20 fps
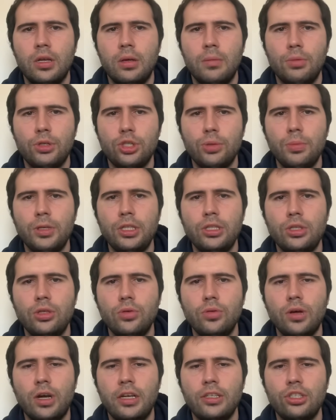Bishop
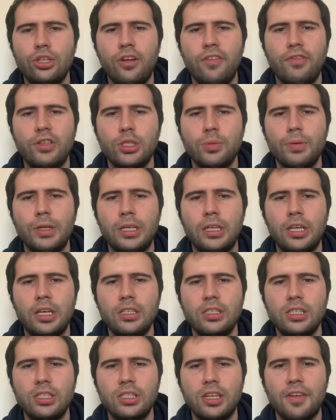e2. I should have just played king
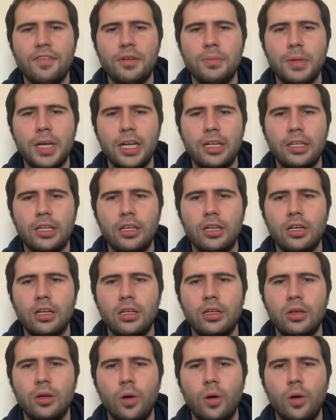c7 back here.